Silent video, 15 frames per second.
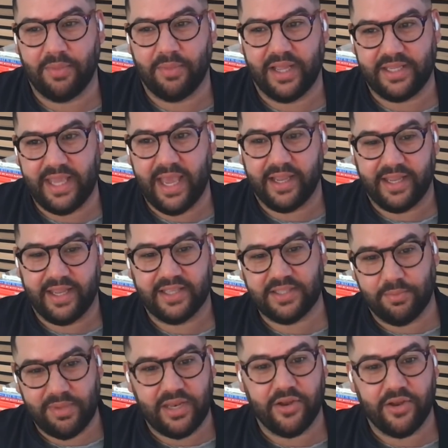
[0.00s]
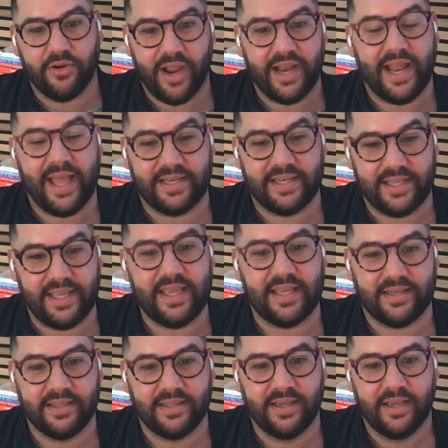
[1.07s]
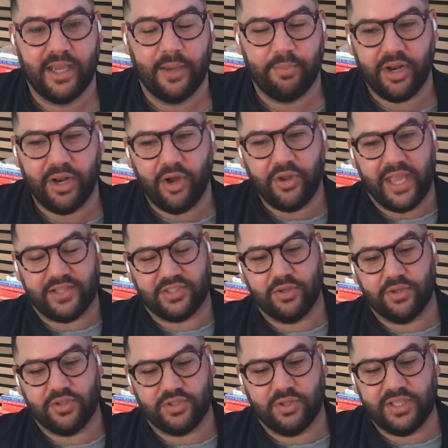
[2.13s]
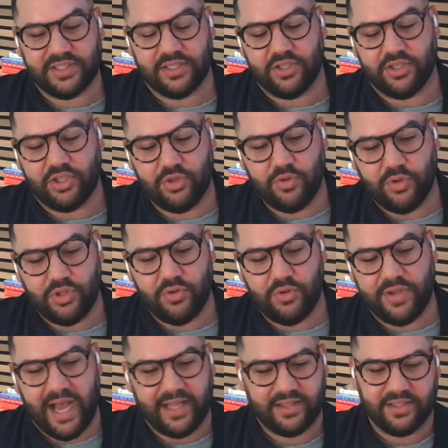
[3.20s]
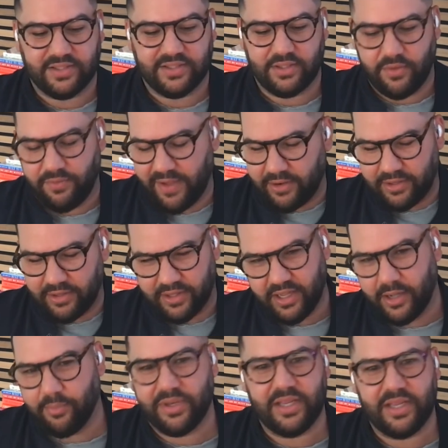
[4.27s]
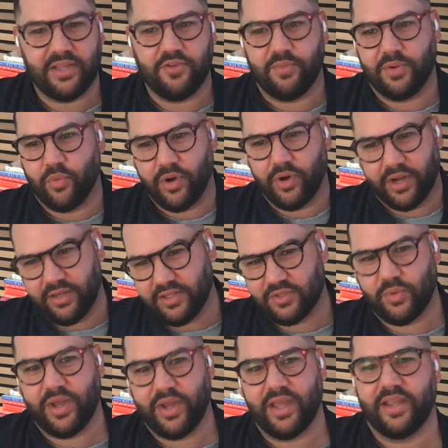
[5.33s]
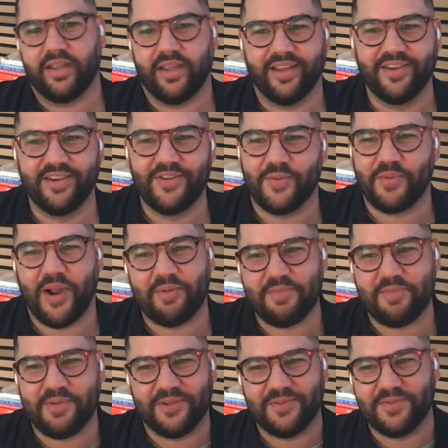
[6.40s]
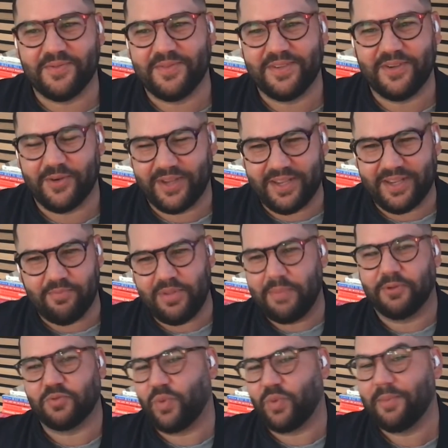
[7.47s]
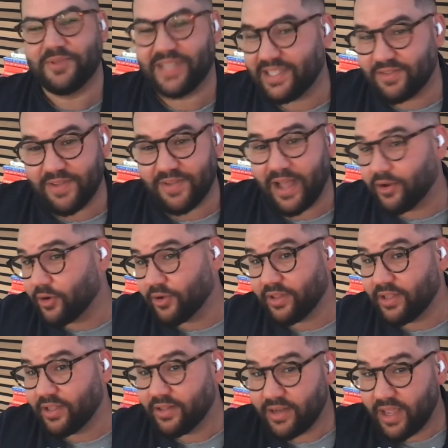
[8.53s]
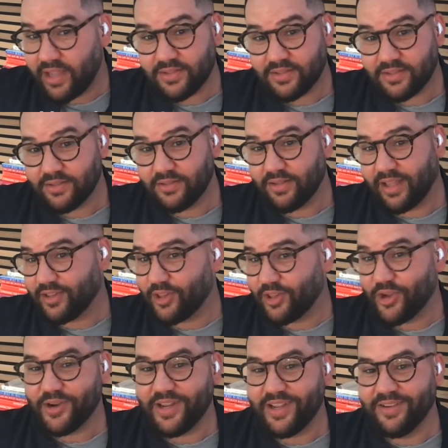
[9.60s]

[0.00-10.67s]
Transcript: like, yeah, I guess the meteorite had to hit. But okay, so listen, you got this, you founded the company, you've been working this way. You're probably you're getting people's websites found early in the days, like learning.